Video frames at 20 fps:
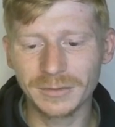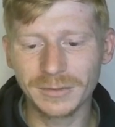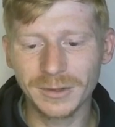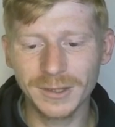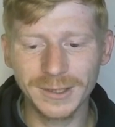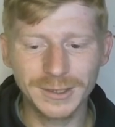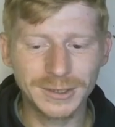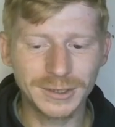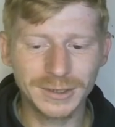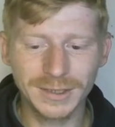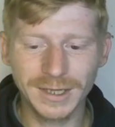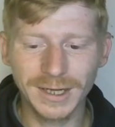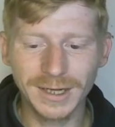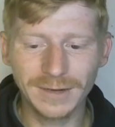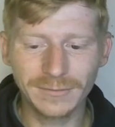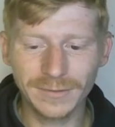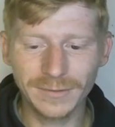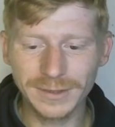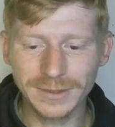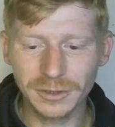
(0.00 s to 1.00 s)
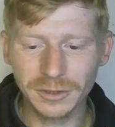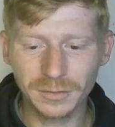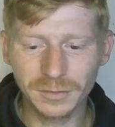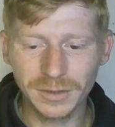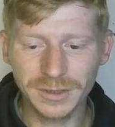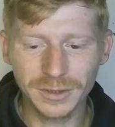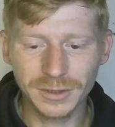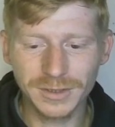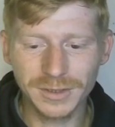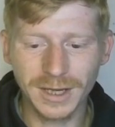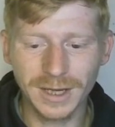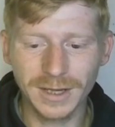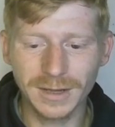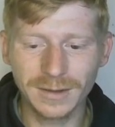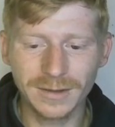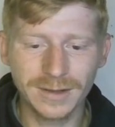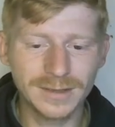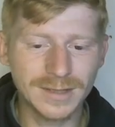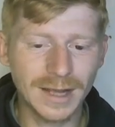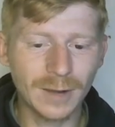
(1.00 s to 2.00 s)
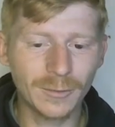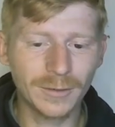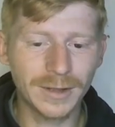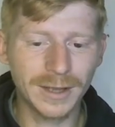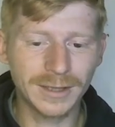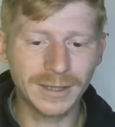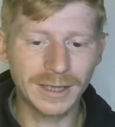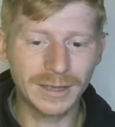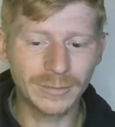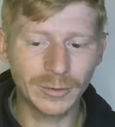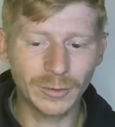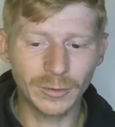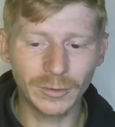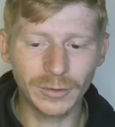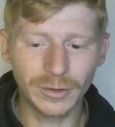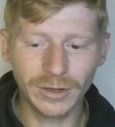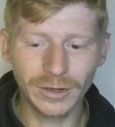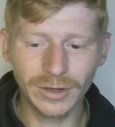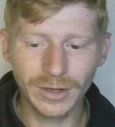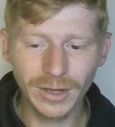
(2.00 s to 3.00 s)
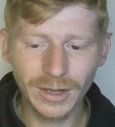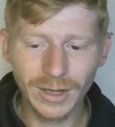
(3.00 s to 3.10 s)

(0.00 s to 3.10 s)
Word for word: but he's just healing things up. He's not taking things out with that Demon Hunter.